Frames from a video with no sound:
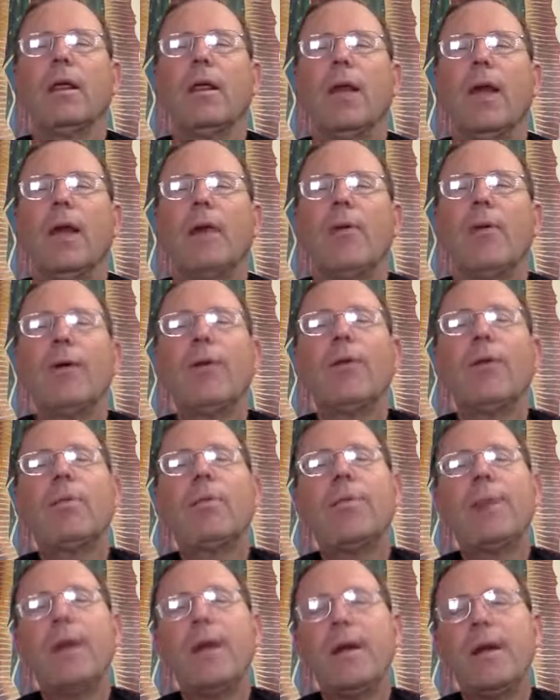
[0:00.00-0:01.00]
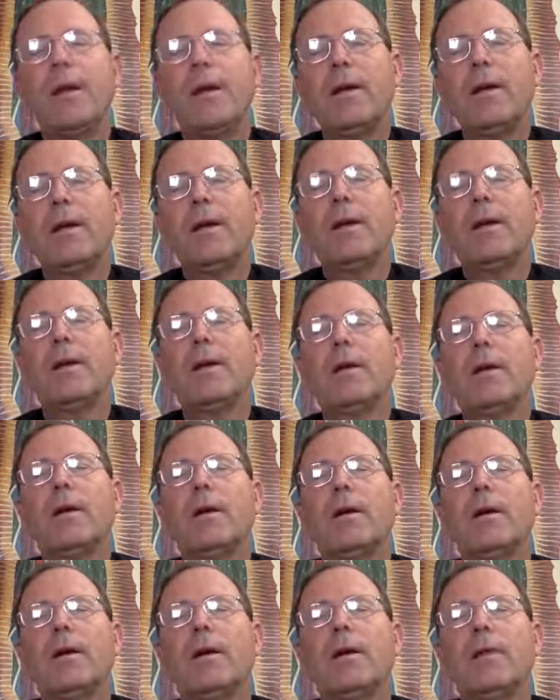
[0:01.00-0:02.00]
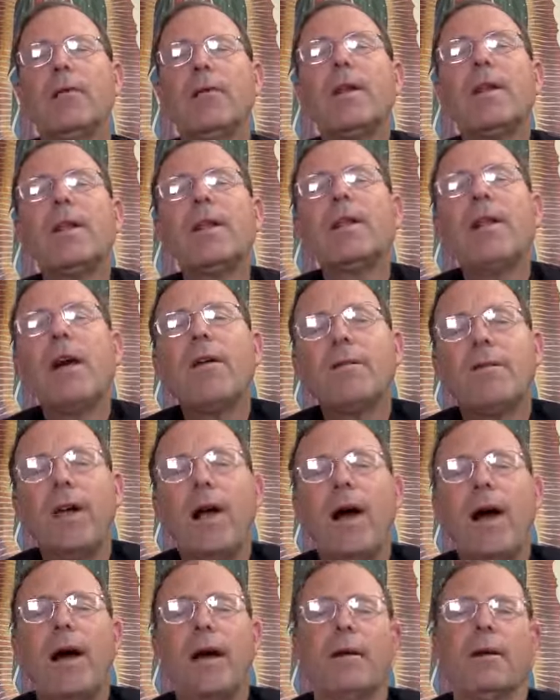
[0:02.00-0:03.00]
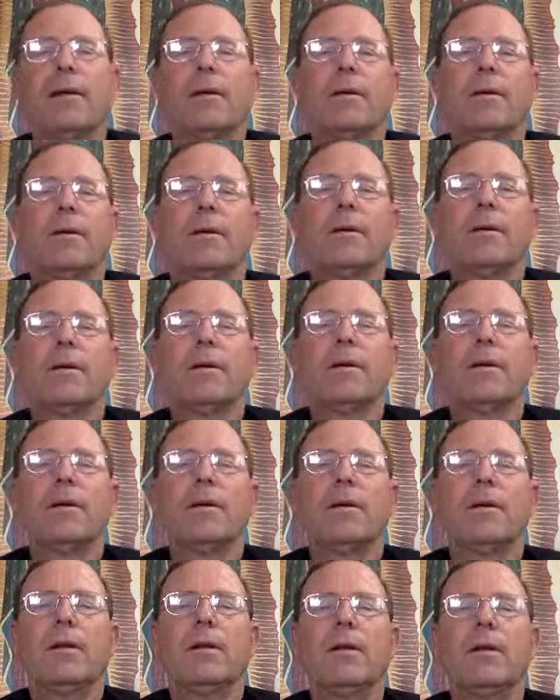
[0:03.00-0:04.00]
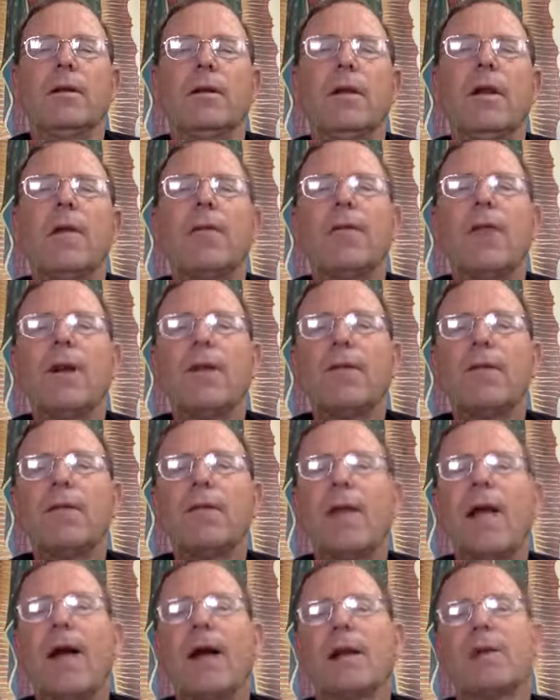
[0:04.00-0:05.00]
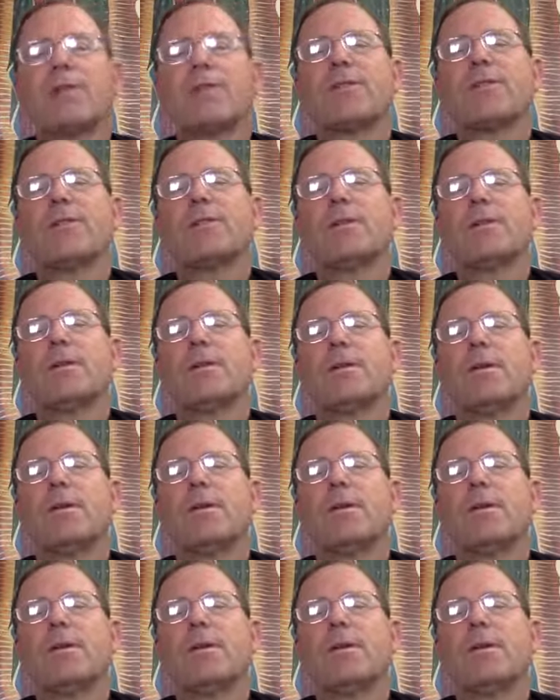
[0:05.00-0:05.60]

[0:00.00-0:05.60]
that we would be really love God, love our flocks.